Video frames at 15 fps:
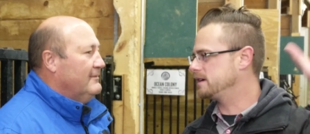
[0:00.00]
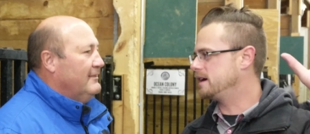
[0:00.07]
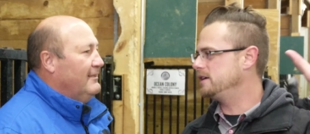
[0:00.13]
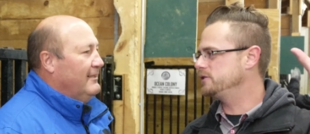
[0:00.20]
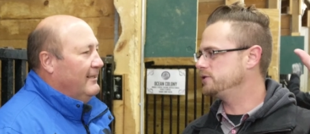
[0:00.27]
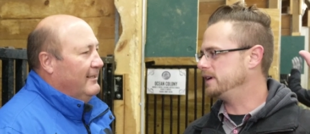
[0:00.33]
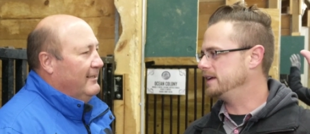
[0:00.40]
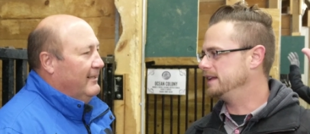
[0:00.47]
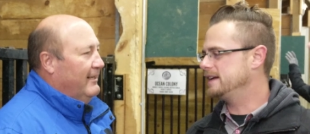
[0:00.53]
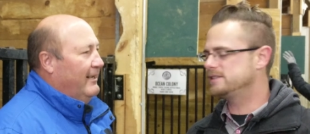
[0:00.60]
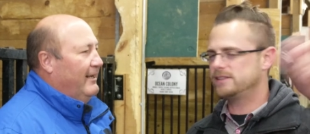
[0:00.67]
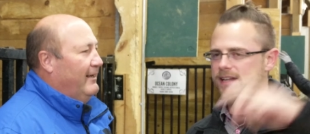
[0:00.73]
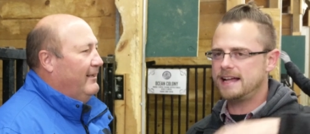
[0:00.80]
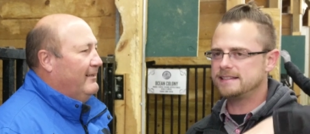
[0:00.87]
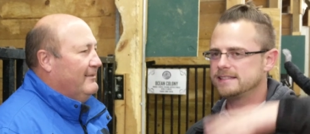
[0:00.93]
Speaker 1: nother country.
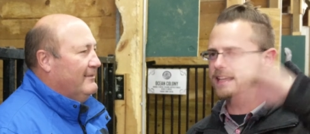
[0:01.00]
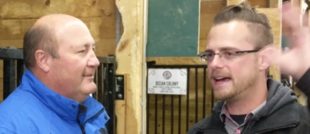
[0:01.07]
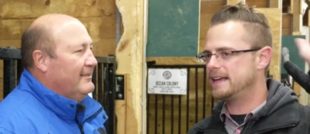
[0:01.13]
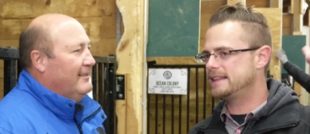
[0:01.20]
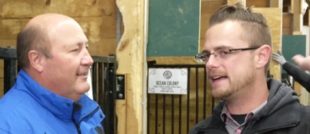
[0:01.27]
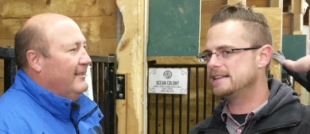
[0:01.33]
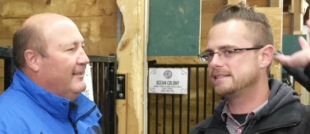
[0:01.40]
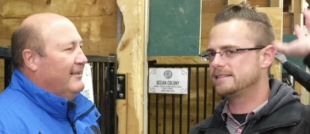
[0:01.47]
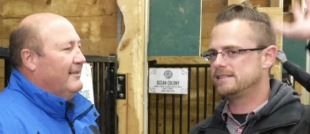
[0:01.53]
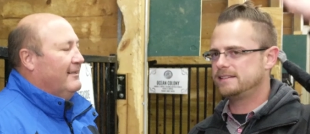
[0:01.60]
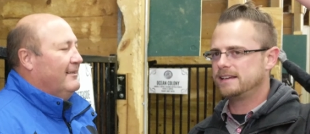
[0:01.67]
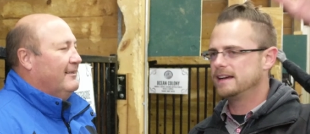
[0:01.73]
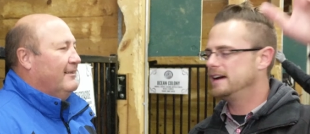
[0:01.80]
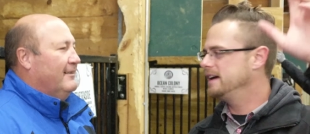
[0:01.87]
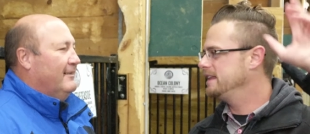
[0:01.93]
That's uh, that's like that's
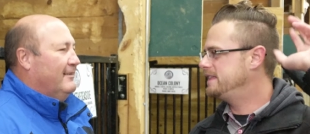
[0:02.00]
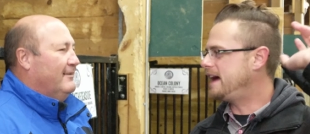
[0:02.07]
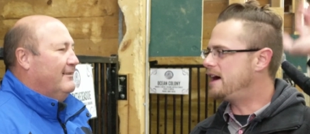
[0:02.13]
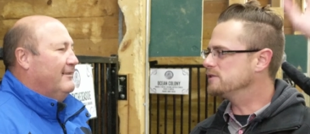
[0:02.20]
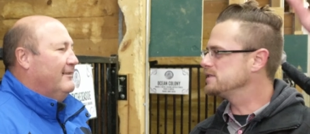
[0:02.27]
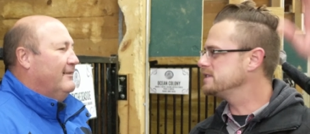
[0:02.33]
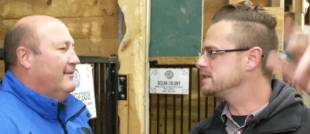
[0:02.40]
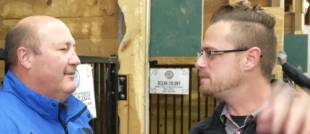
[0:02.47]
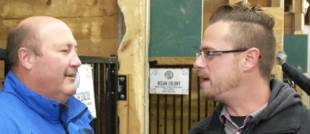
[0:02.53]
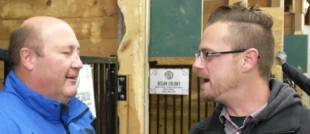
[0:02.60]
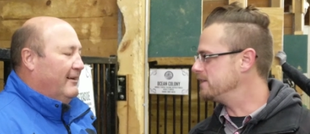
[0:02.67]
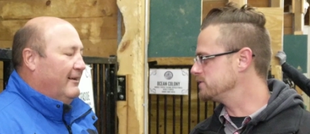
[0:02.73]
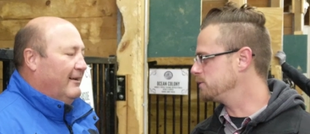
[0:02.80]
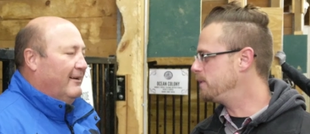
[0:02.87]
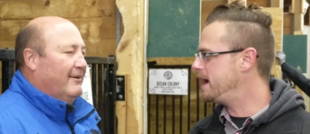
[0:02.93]
thousands of
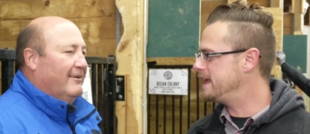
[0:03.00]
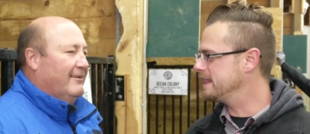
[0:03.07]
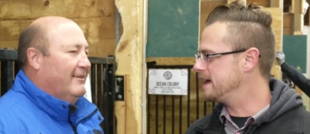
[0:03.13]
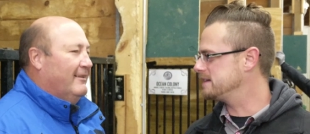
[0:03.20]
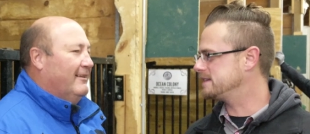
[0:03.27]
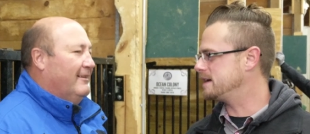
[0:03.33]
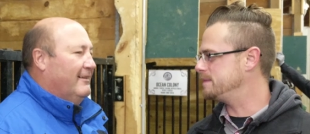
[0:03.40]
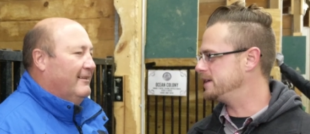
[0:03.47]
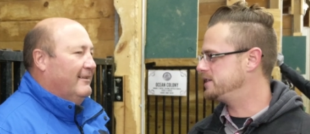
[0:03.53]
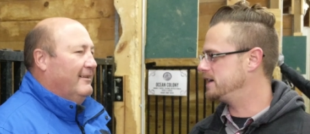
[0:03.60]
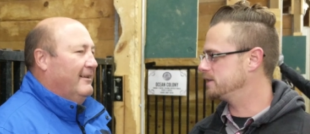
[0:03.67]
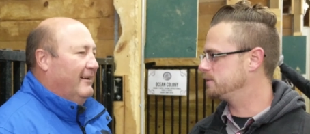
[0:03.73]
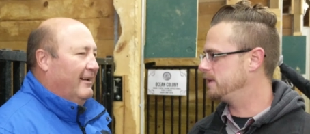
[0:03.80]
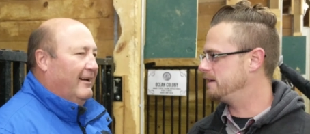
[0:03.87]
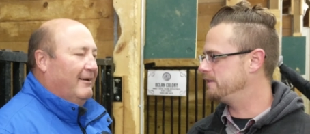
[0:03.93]
miles away. Uh, last time I
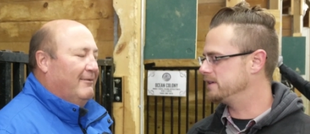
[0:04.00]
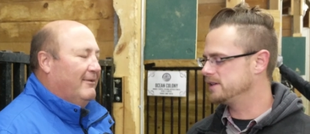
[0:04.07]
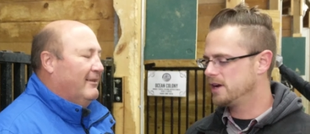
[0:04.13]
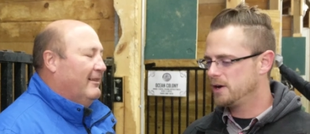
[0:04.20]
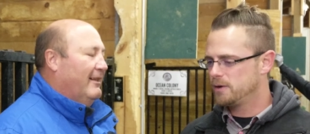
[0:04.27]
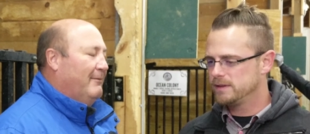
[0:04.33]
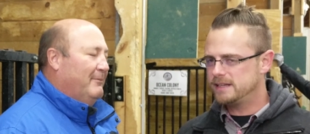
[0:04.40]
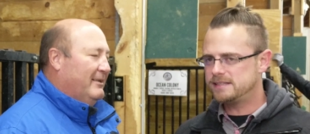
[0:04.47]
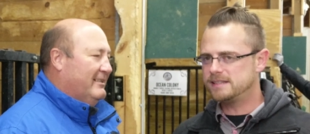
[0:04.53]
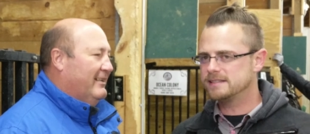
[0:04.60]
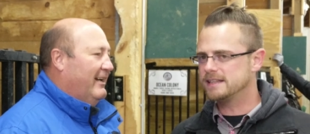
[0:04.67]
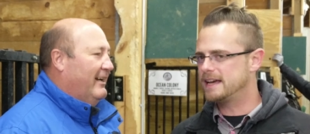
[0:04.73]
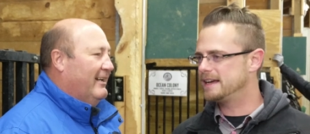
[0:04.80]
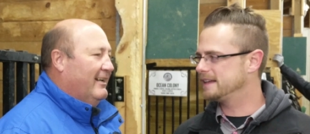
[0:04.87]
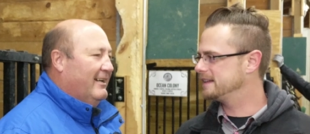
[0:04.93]
checked, uh, whatever. Let this me
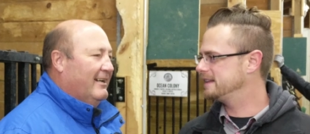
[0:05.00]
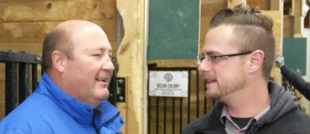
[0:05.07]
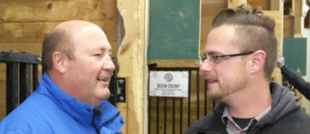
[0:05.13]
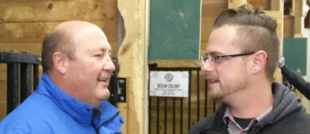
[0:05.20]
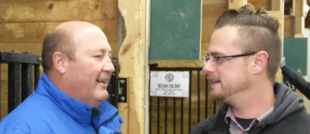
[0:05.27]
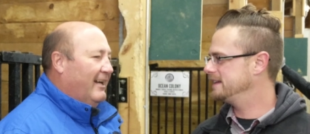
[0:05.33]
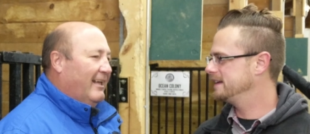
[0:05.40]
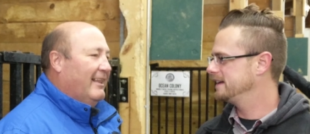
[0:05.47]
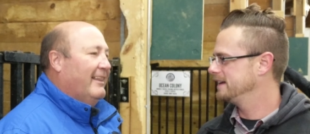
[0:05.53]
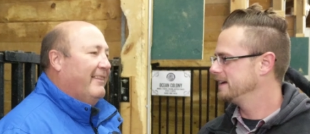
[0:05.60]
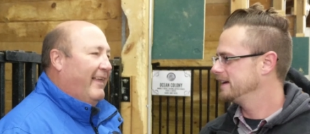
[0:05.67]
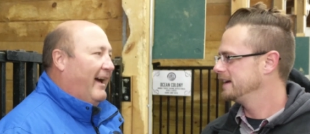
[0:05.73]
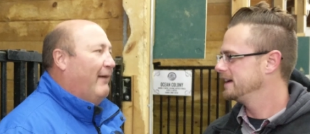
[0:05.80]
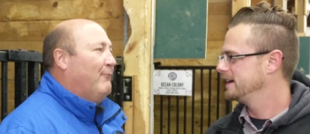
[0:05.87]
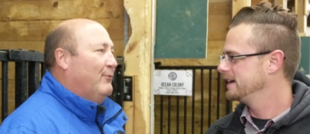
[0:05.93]
is tell like. You.
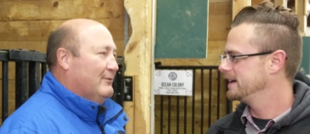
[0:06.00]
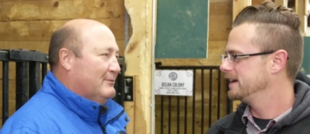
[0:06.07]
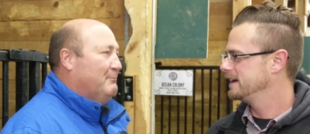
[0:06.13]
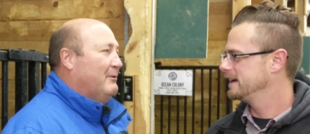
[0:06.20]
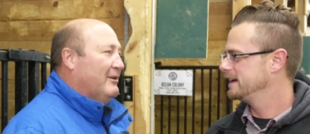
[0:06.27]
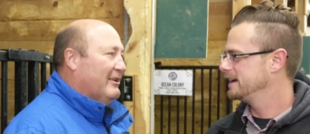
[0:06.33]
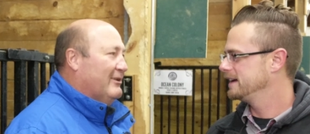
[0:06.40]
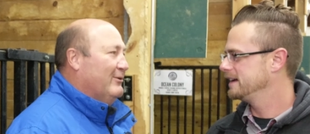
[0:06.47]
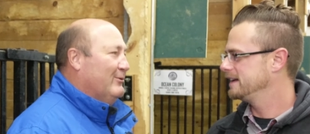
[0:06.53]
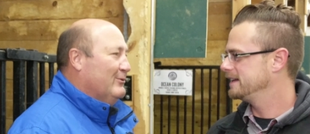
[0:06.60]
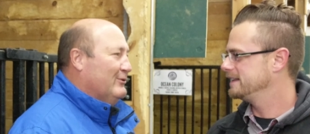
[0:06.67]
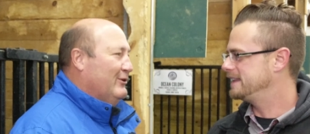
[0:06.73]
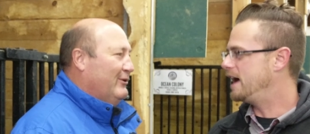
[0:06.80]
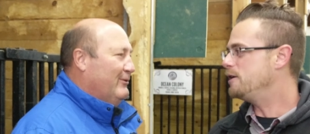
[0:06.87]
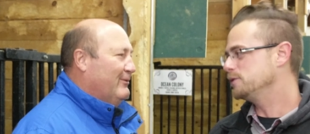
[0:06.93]
Speaker 2: That was pretty
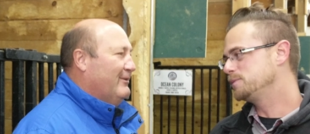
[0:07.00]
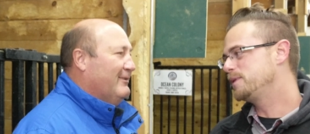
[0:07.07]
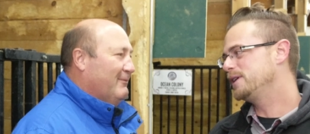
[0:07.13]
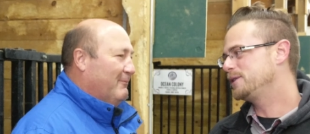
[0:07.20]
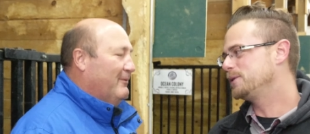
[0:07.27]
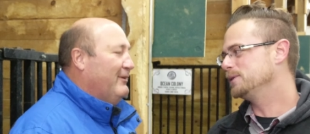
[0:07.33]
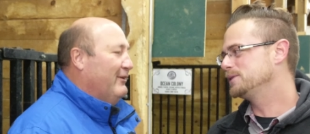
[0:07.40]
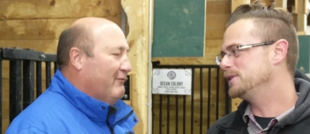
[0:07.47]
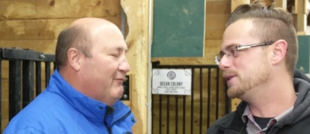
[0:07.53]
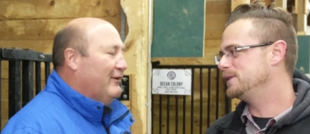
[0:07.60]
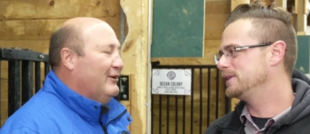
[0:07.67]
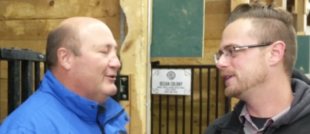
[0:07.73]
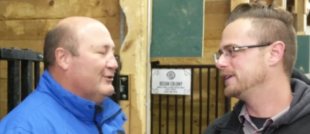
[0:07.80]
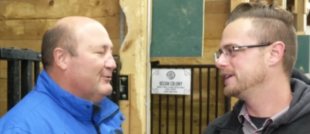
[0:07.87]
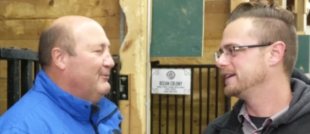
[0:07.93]
cool too. That was pretty cool. Your too?
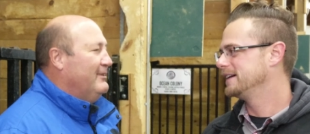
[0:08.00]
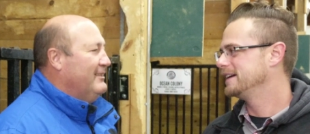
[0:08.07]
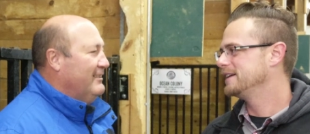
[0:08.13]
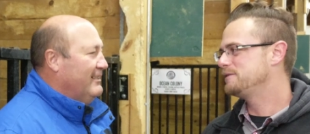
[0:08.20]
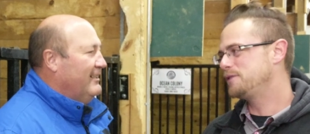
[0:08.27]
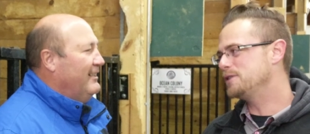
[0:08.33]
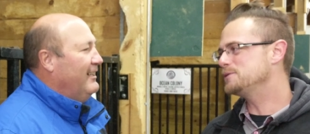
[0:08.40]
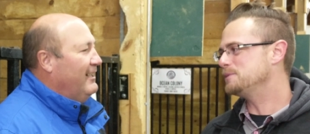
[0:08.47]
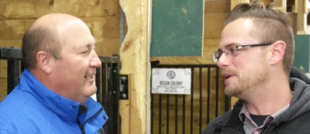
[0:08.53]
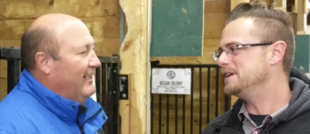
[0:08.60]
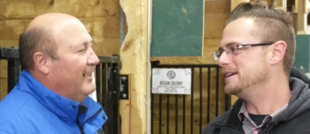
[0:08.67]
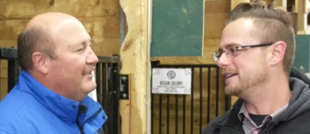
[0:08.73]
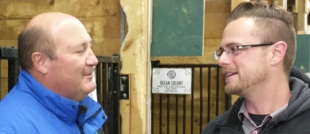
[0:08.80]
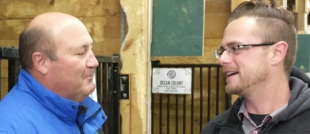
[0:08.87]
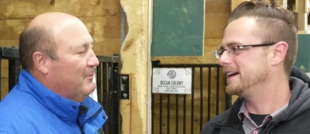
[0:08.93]
first one, first
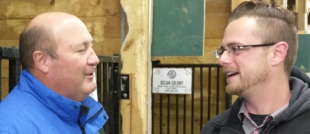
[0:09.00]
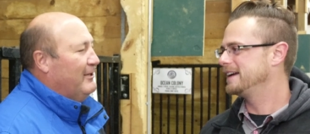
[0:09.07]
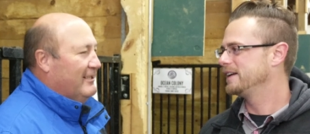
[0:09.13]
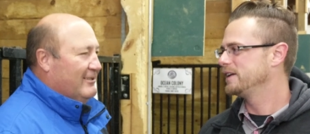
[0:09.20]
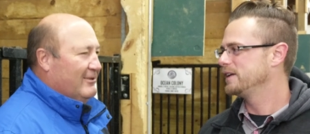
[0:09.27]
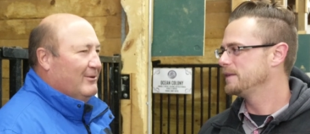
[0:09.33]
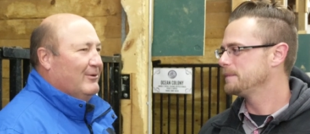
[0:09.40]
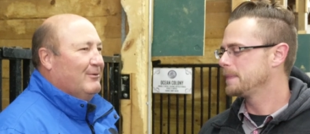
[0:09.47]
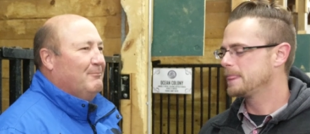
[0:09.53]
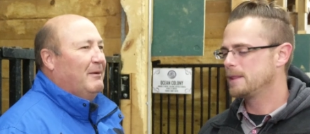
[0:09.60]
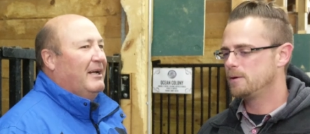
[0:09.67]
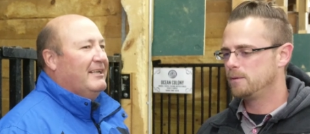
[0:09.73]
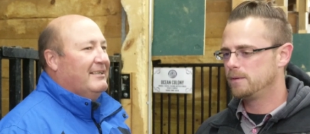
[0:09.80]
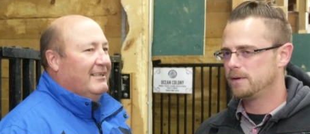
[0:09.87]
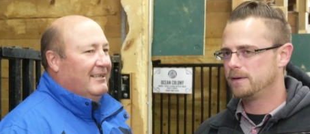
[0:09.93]
one is okay. pretty cool.
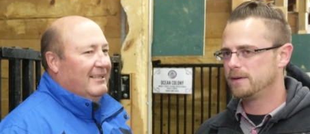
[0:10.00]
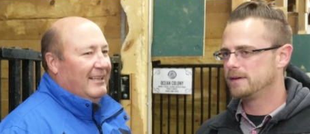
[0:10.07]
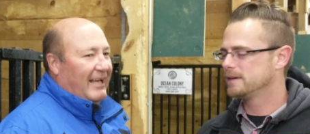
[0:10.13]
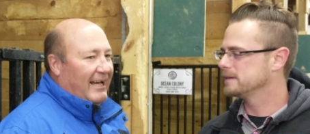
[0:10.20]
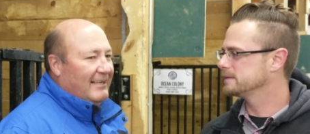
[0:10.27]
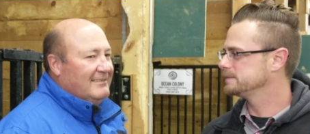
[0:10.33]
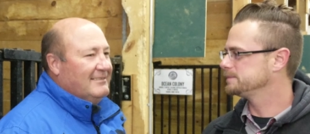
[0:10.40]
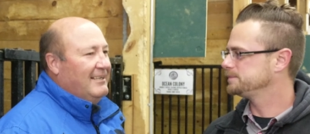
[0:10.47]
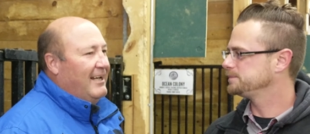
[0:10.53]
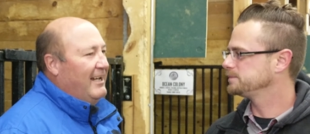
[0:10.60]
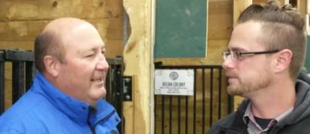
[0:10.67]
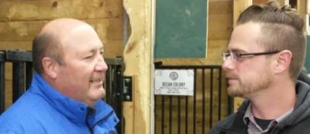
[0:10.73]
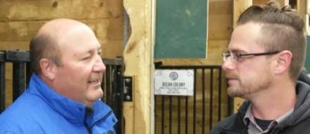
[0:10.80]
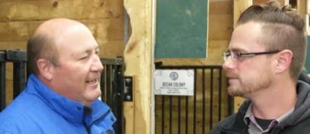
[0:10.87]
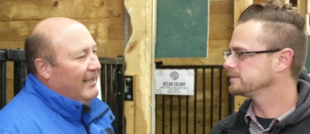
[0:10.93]
But uh, last
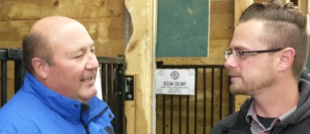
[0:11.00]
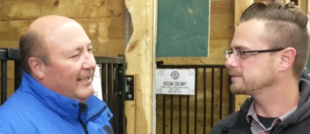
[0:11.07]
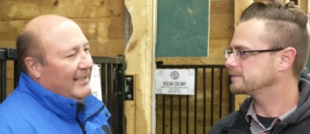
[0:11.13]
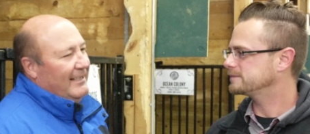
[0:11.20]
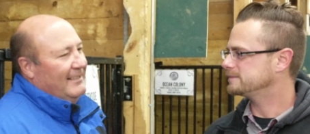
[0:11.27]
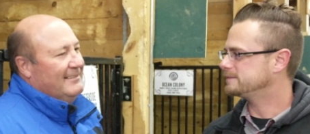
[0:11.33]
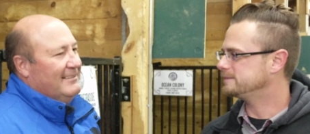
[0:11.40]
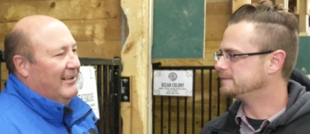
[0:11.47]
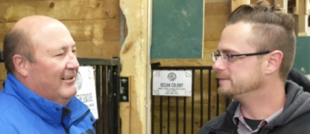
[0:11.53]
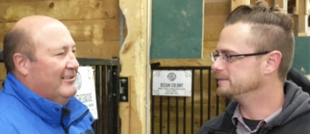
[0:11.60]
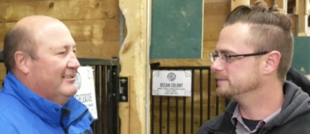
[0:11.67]
night, it's